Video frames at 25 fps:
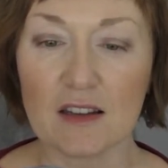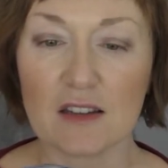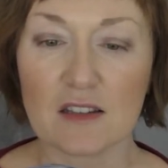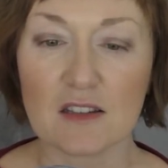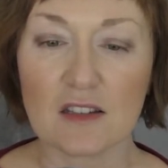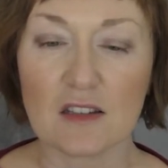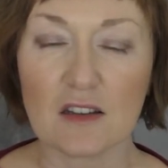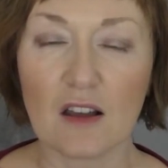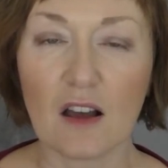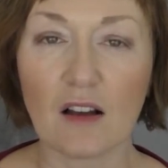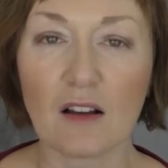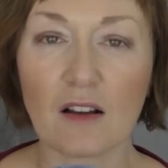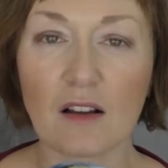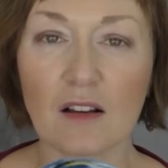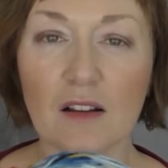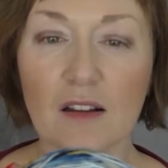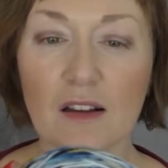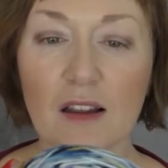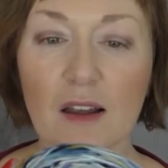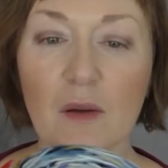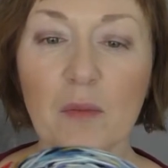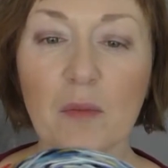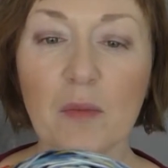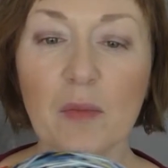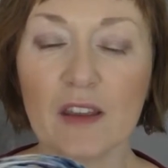sock
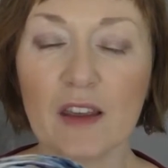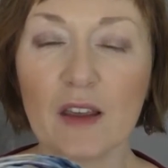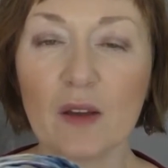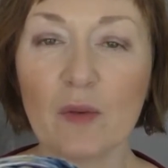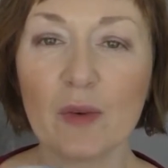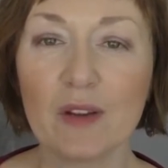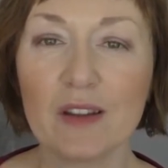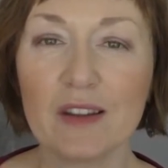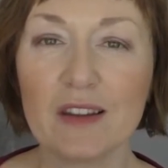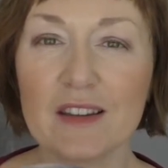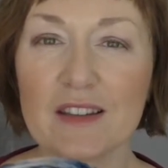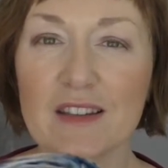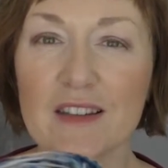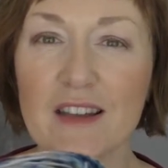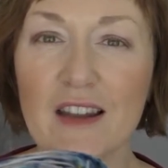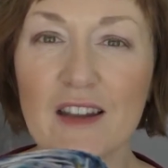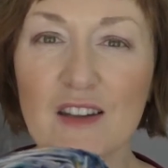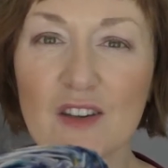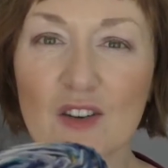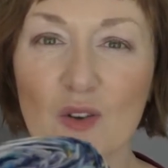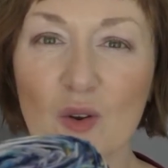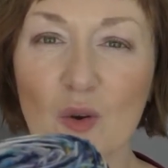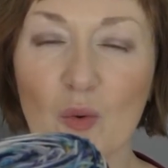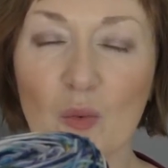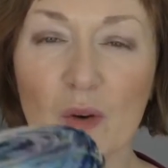club thing when they
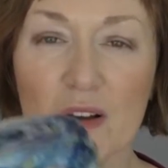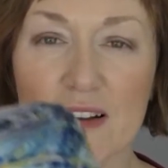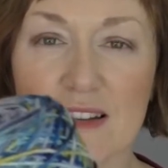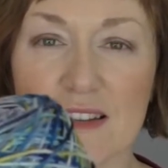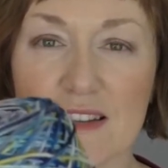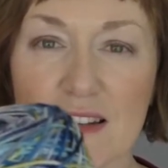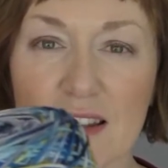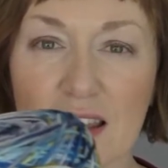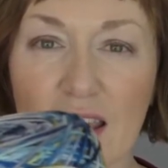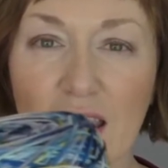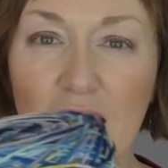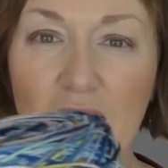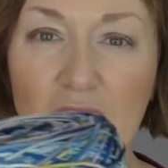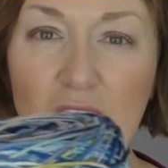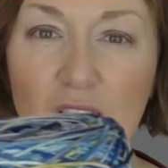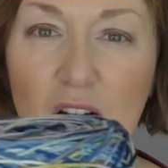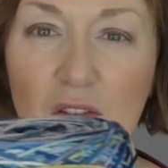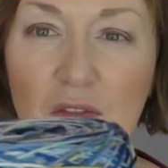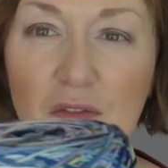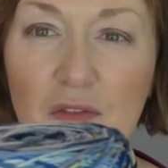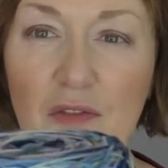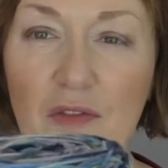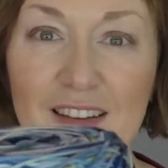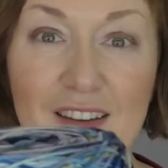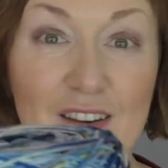send you one skein
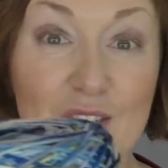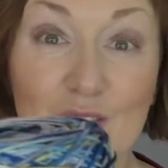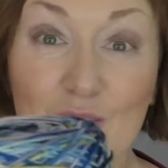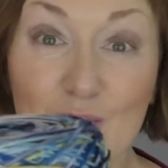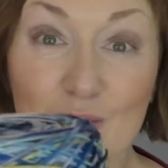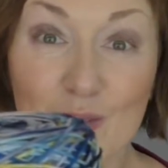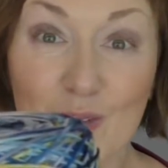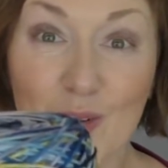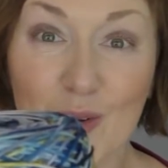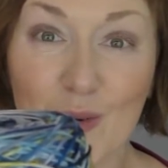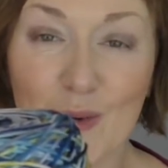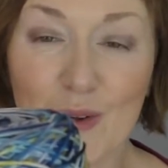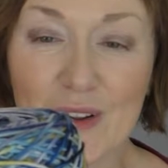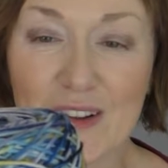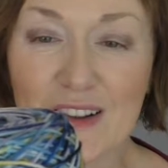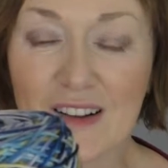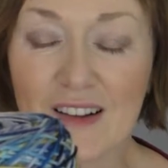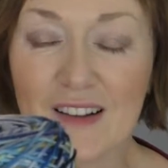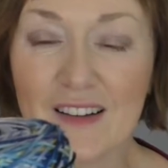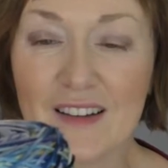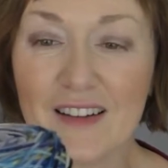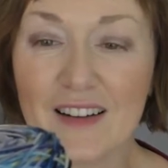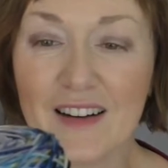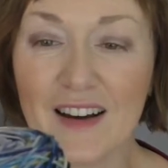of you don't know what color.